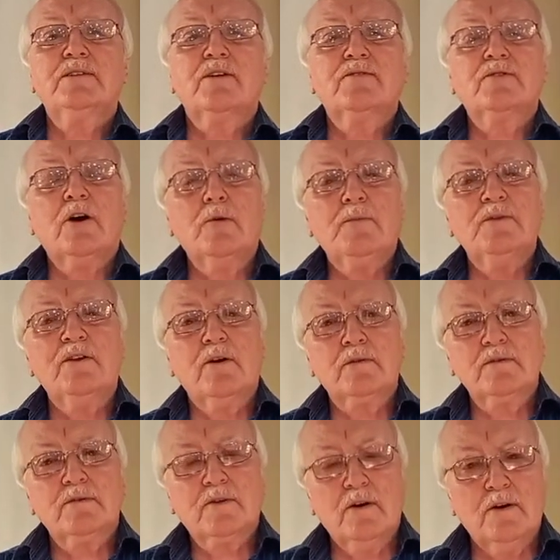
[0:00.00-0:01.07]
On top of the Ark
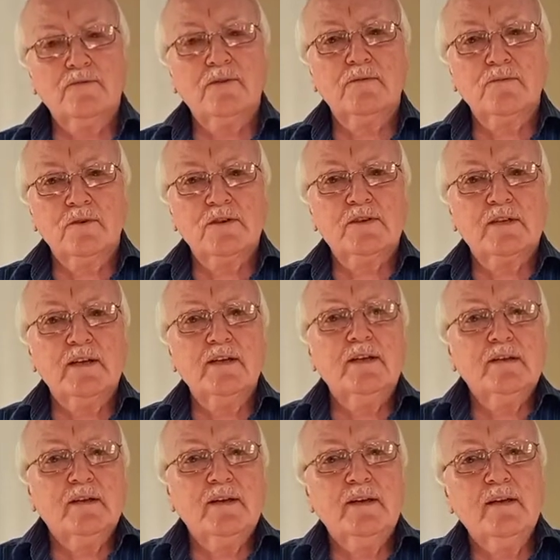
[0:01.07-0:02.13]
of the Covenant was the,
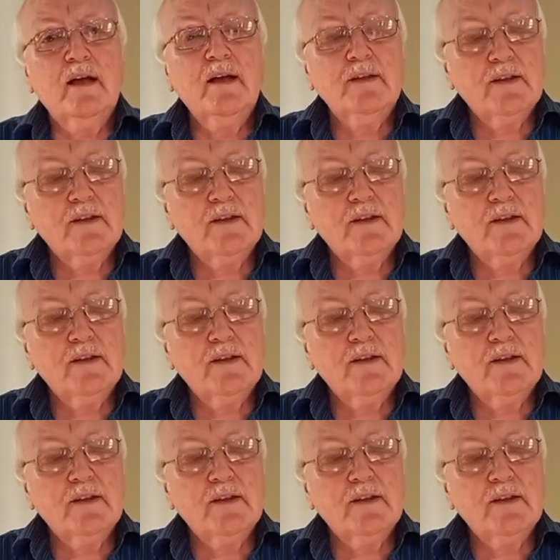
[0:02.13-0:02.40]
the,